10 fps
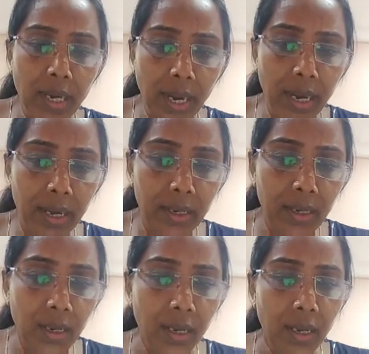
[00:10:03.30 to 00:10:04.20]
and
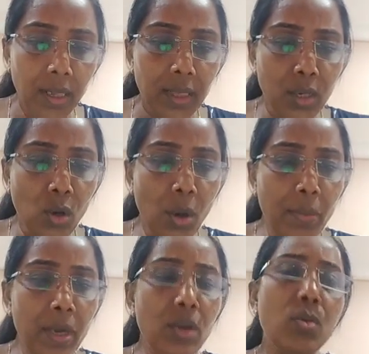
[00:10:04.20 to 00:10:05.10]
the
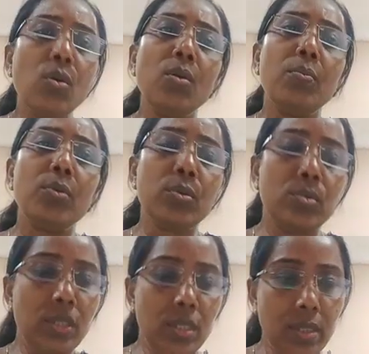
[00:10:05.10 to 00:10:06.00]
Common Law
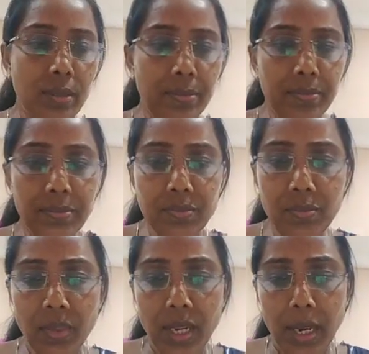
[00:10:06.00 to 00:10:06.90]
Procedure.
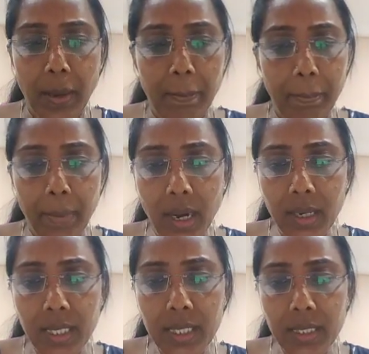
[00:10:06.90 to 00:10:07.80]

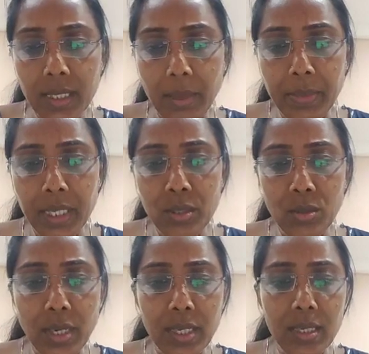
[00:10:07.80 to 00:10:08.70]
Parties coming
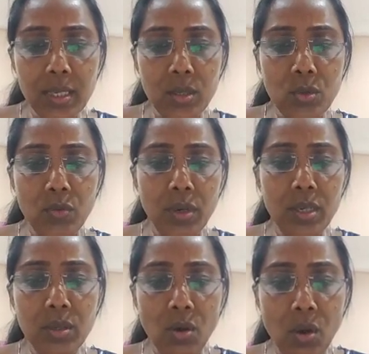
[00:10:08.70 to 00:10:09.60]
together to
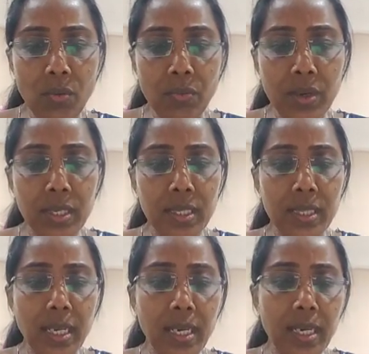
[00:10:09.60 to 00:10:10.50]
work often
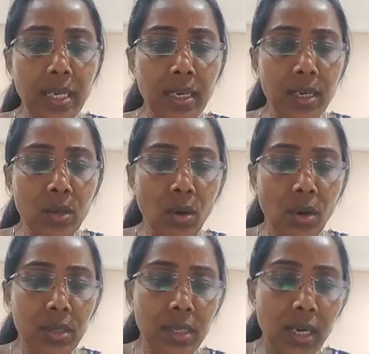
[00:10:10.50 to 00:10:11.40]
in their legal
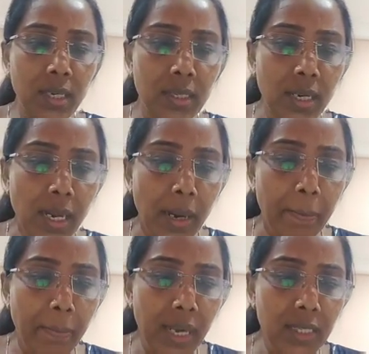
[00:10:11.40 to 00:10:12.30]
contract
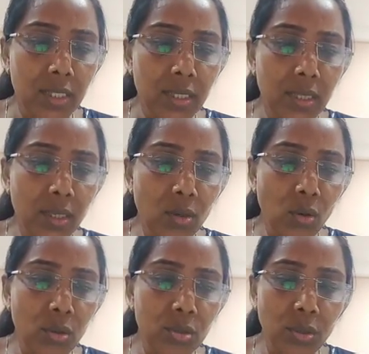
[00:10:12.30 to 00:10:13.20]
mention the
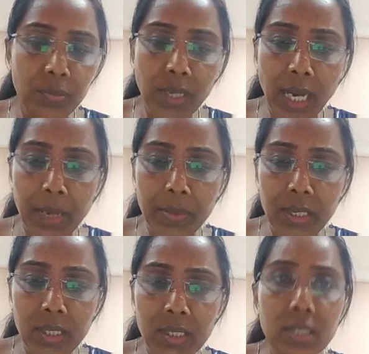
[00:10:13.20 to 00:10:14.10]
clause of the
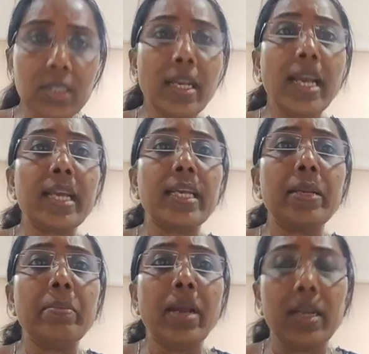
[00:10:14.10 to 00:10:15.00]
arbitration
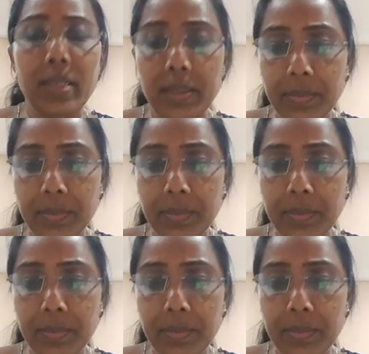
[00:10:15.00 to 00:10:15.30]
agreement